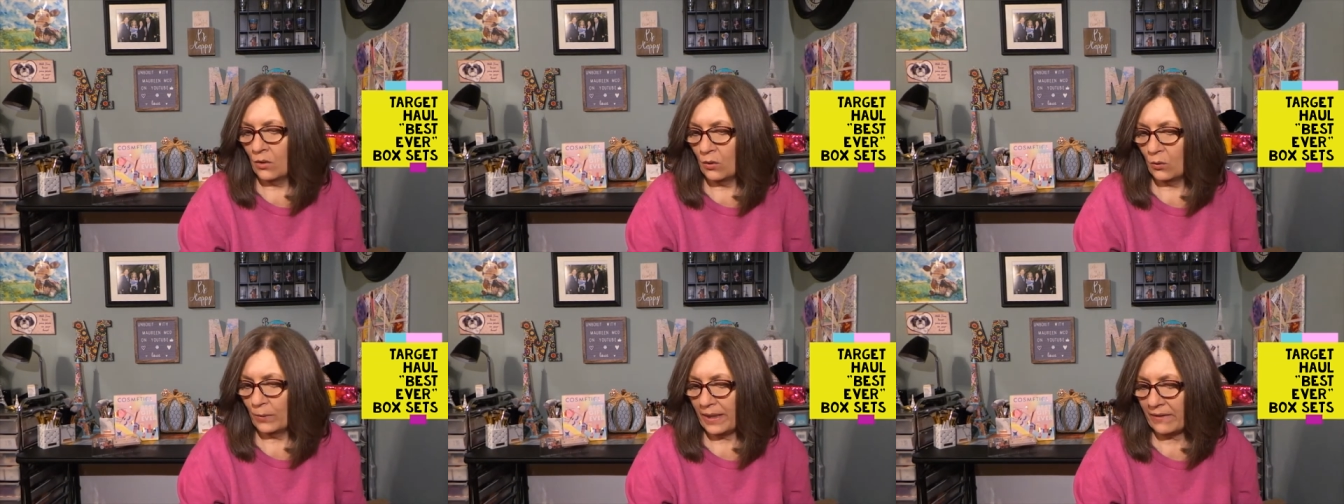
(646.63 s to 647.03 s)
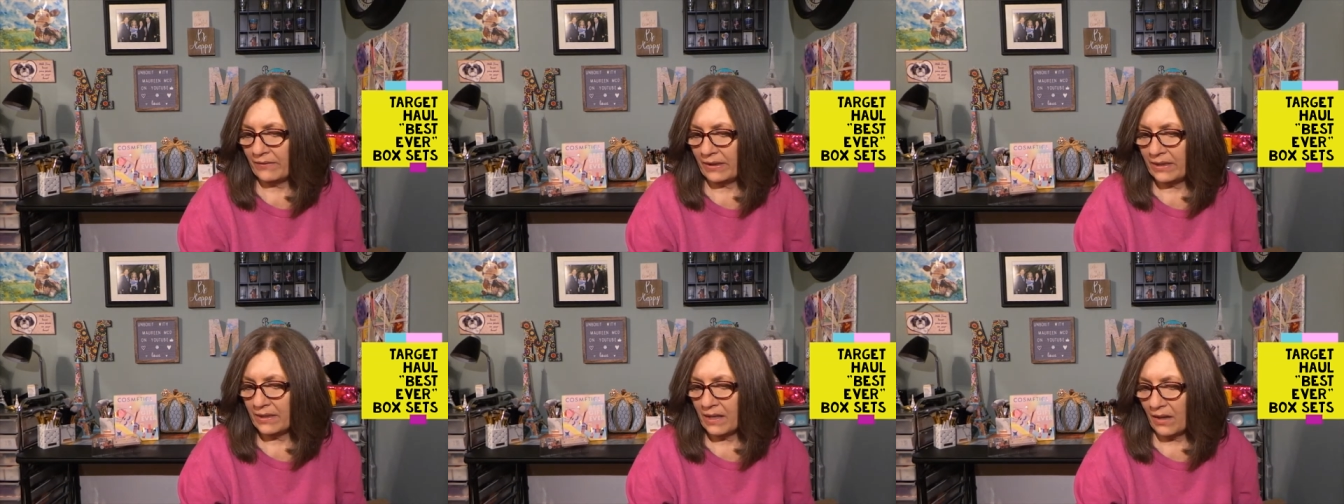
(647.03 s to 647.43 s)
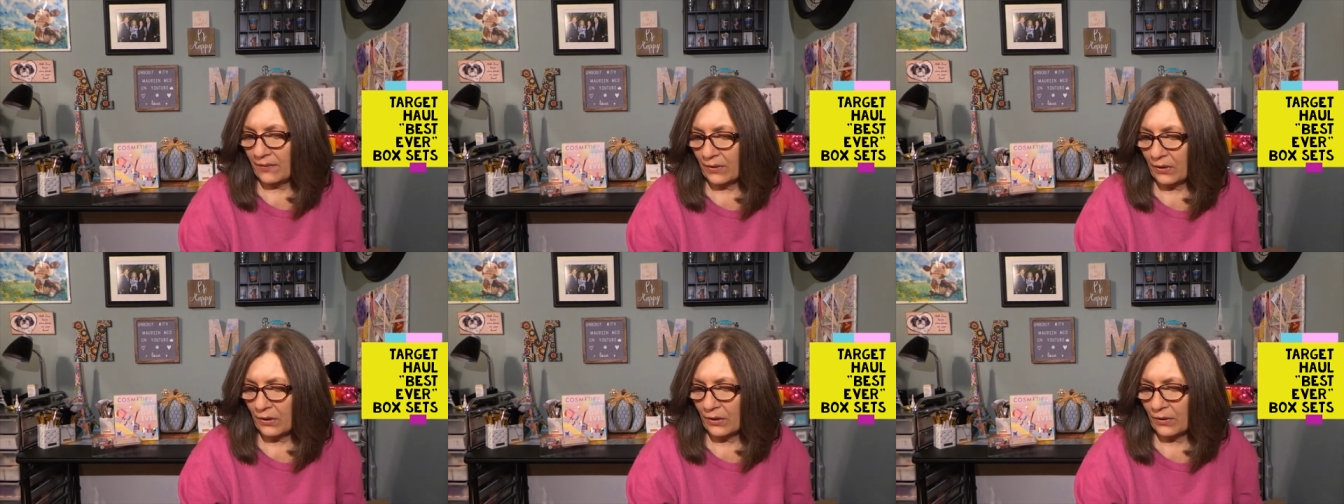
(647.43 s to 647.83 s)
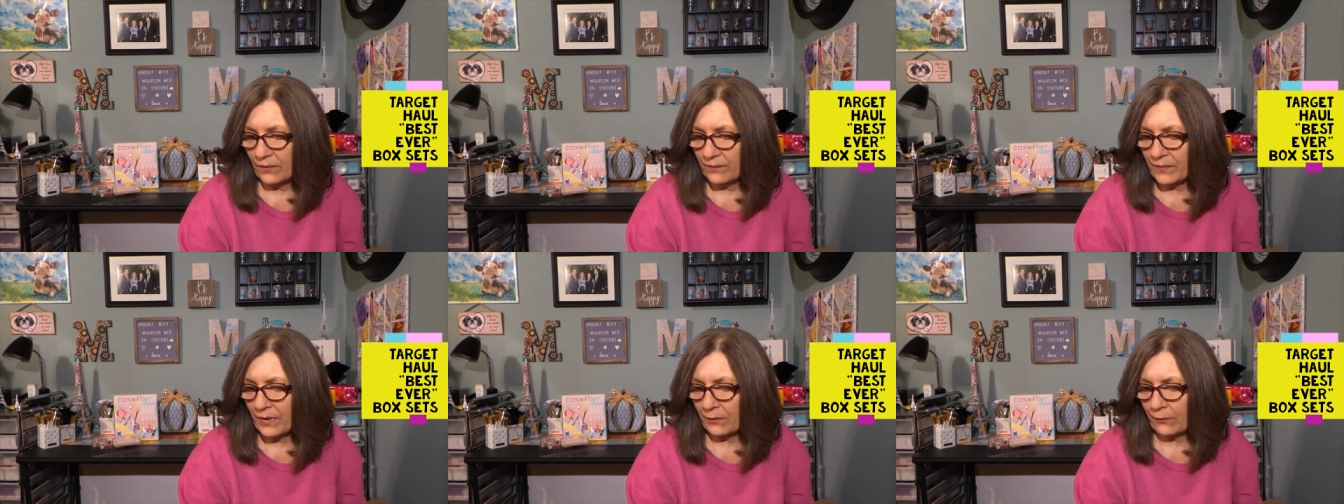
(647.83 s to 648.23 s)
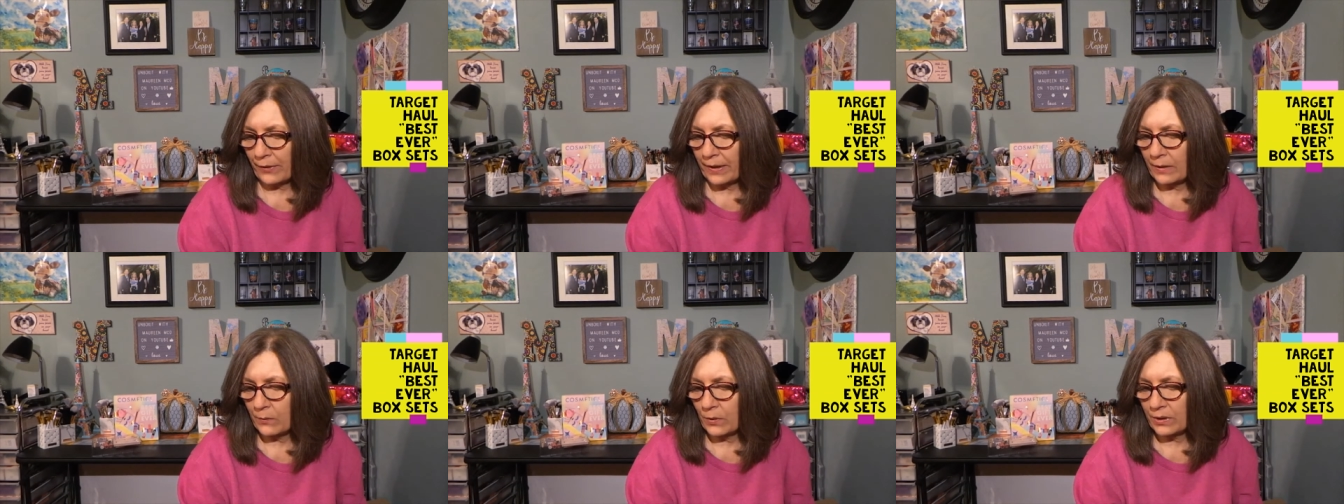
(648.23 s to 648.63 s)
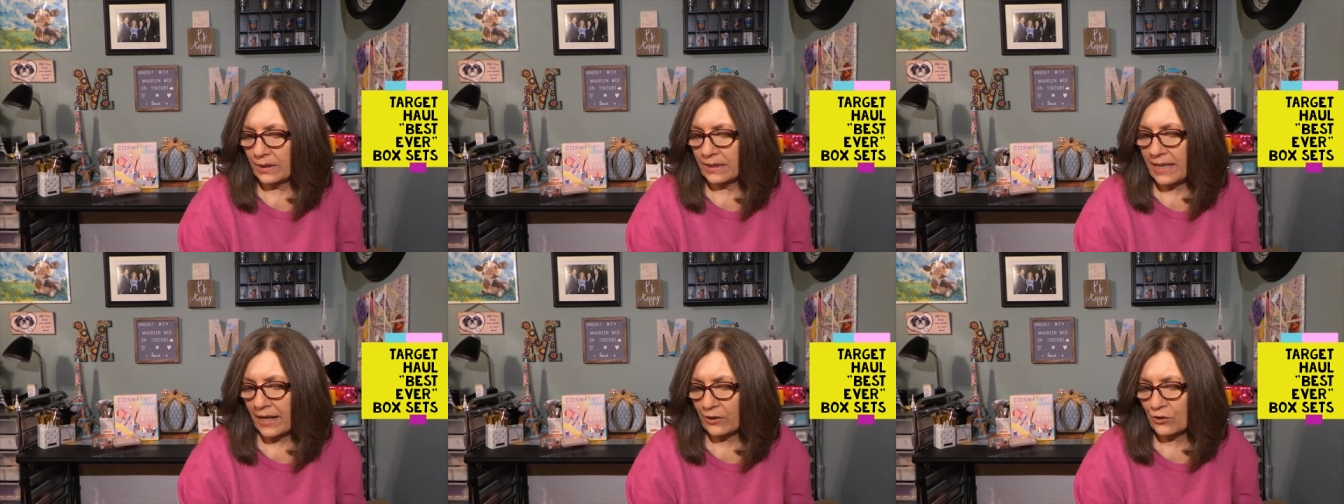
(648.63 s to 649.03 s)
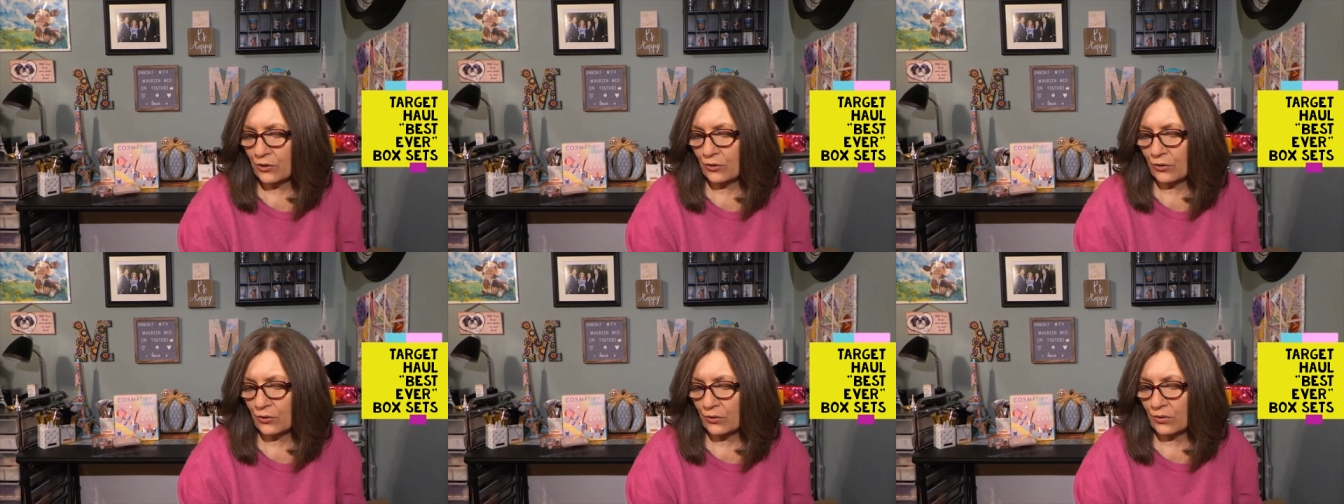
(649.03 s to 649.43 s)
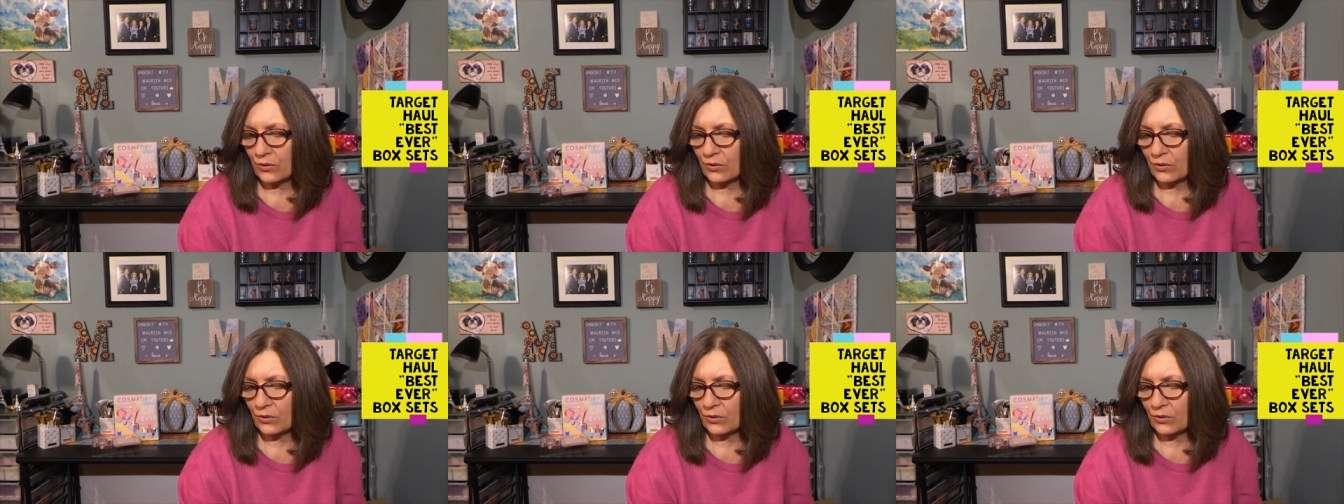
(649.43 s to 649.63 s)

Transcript: Well, we have another three-in-one texture,